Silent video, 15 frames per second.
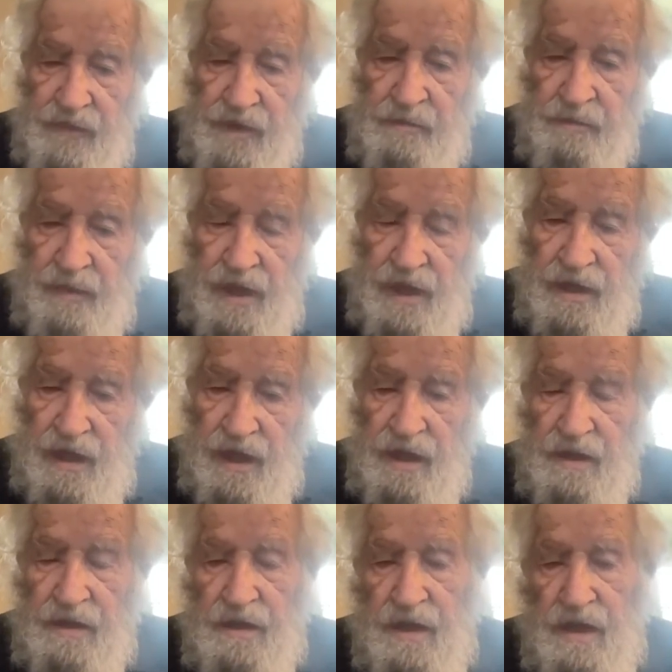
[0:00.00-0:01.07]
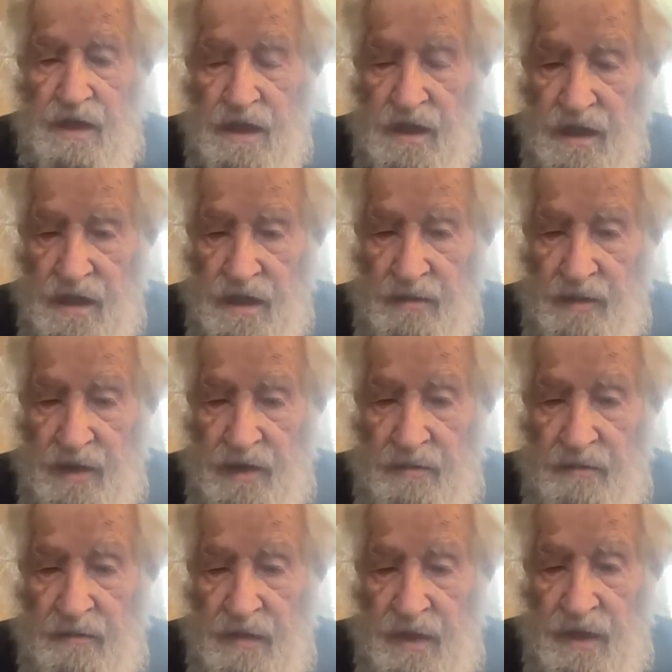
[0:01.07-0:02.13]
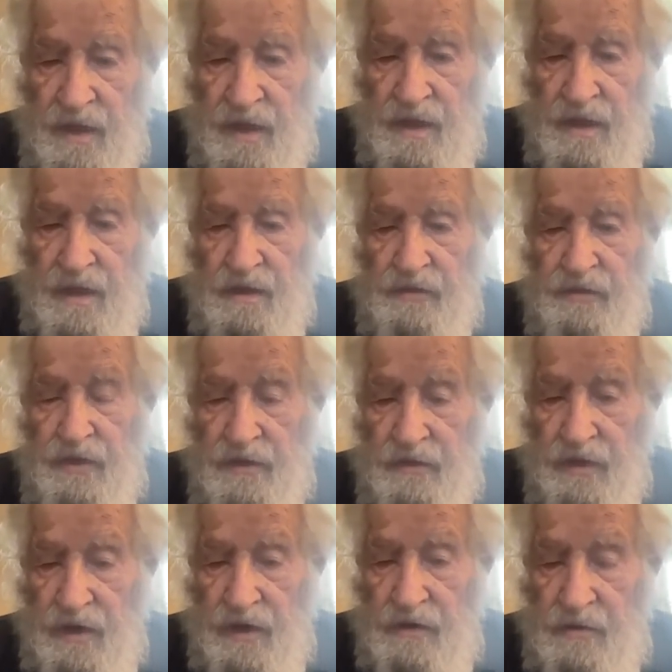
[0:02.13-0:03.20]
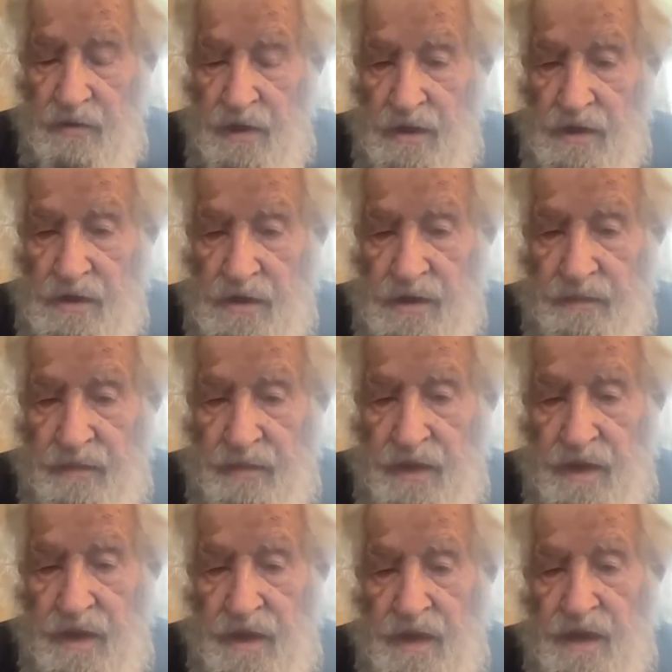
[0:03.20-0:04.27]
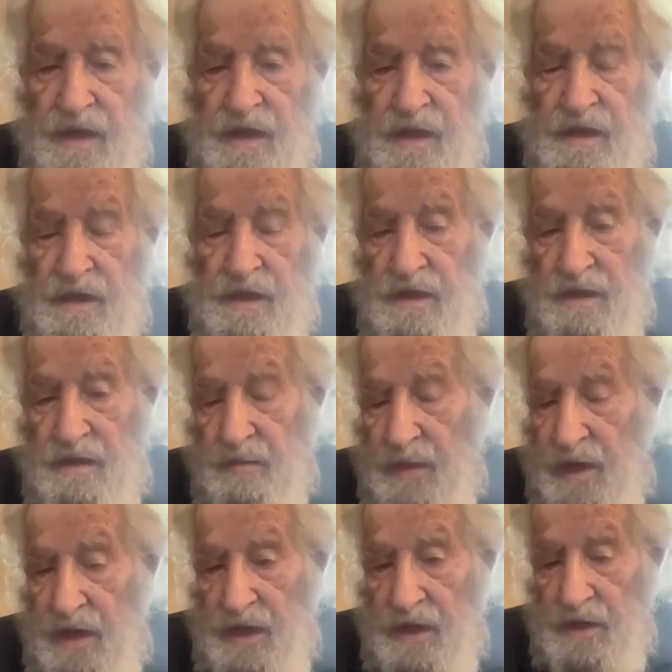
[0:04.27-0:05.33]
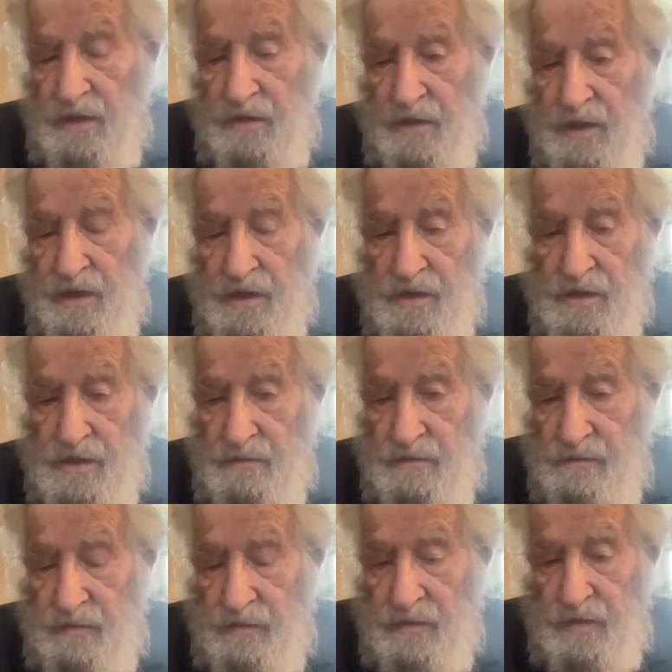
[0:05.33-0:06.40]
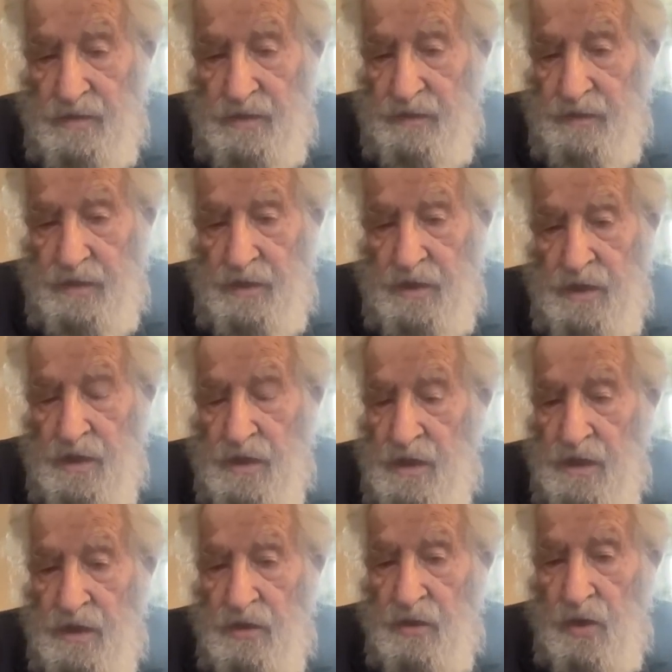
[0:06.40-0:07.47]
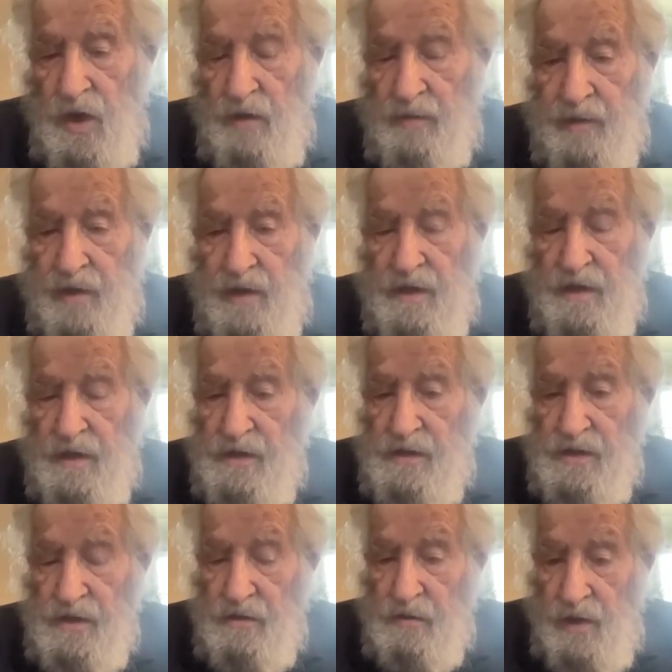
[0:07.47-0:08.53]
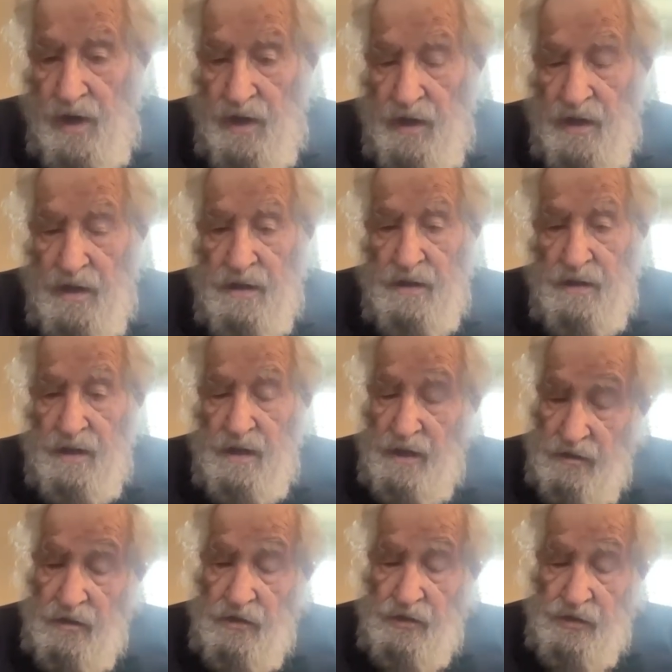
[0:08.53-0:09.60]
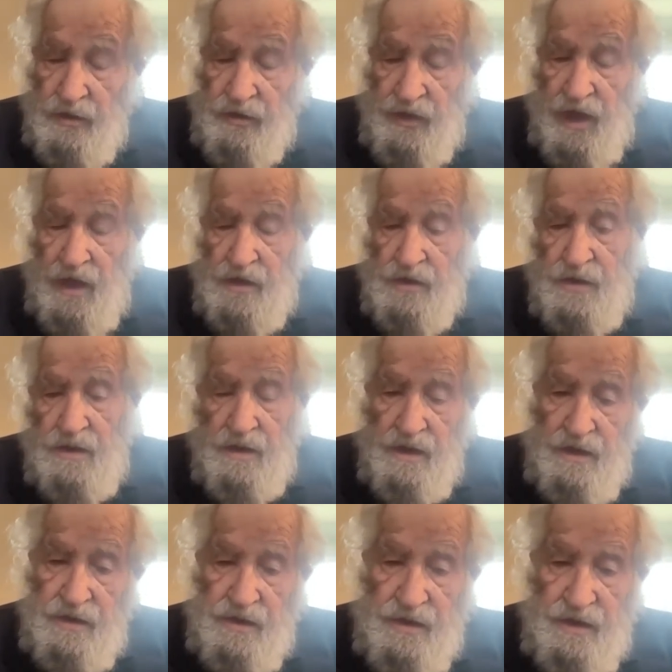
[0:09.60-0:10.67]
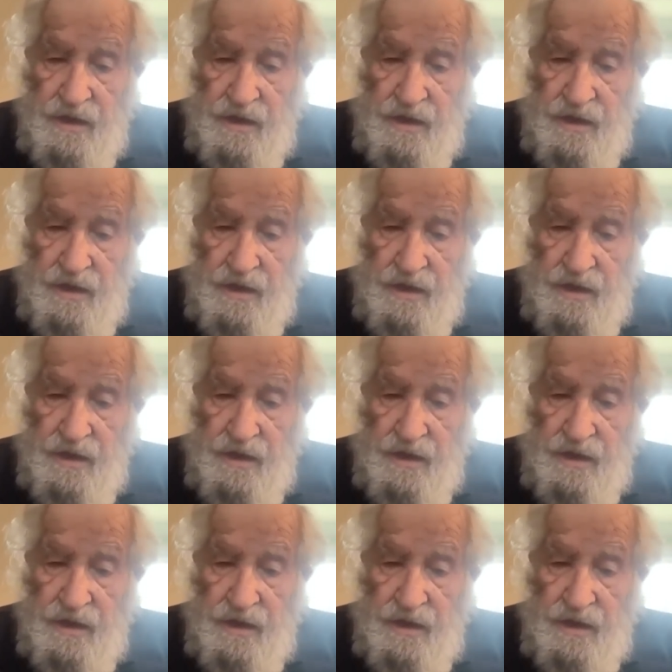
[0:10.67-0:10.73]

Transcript: bailout economy for the very rich, and many other things cooperated. So Reagan and also Thatcher, his